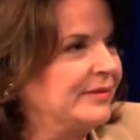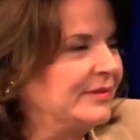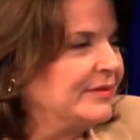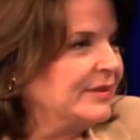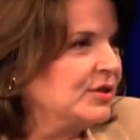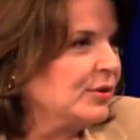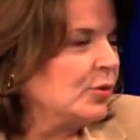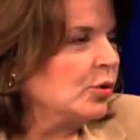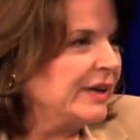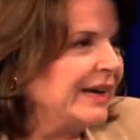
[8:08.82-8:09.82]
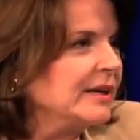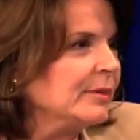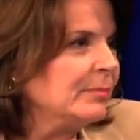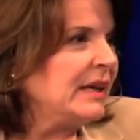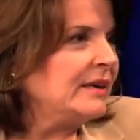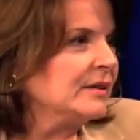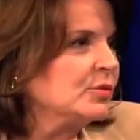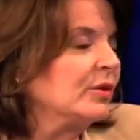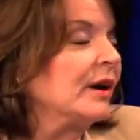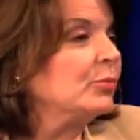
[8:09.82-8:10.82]
So organic meat is
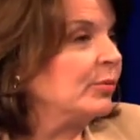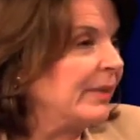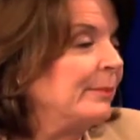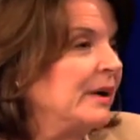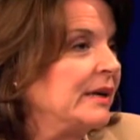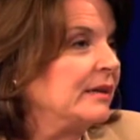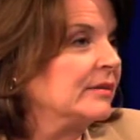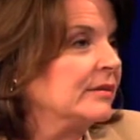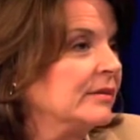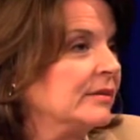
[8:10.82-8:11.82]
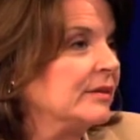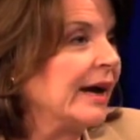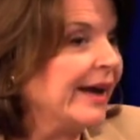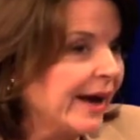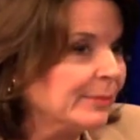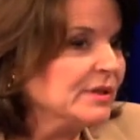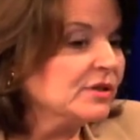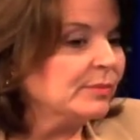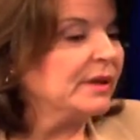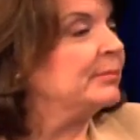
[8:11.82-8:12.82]
where I put my money. I happen to
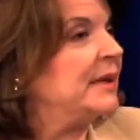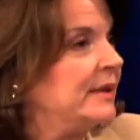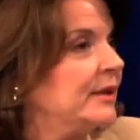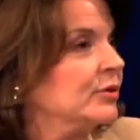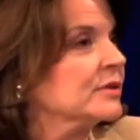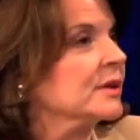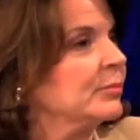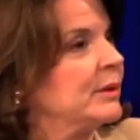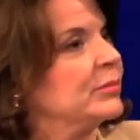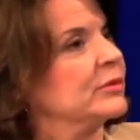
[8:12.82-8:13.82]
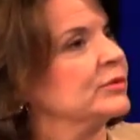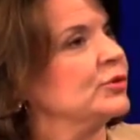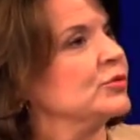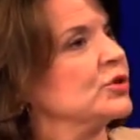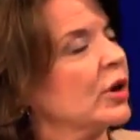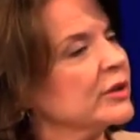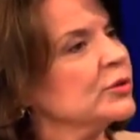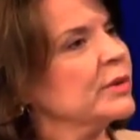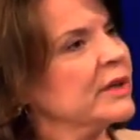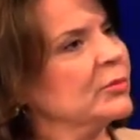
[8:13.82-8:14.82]
be a meat eater. Some people choose not
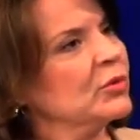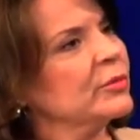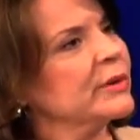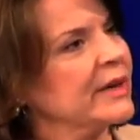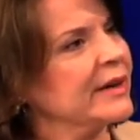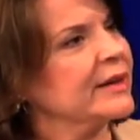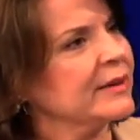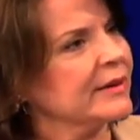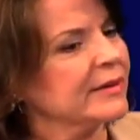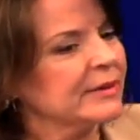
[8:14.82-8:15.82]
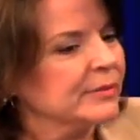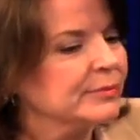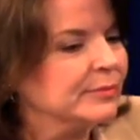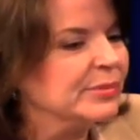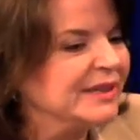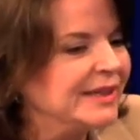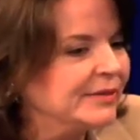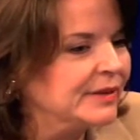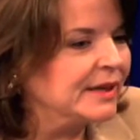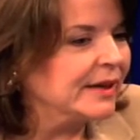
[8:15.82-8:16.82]
to anymore, but I
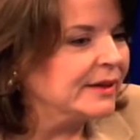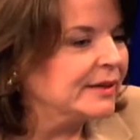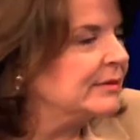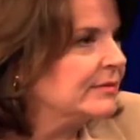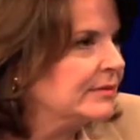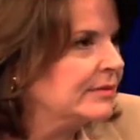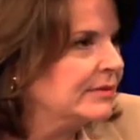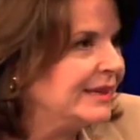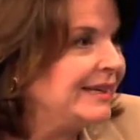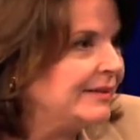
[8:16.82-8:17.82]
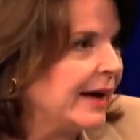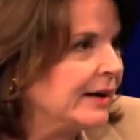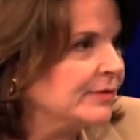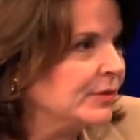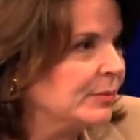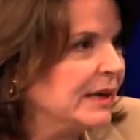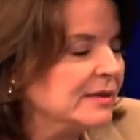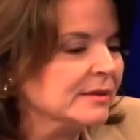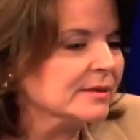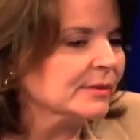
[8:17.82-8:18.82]
believe that I need that for my
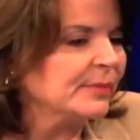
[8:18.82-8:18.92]
system.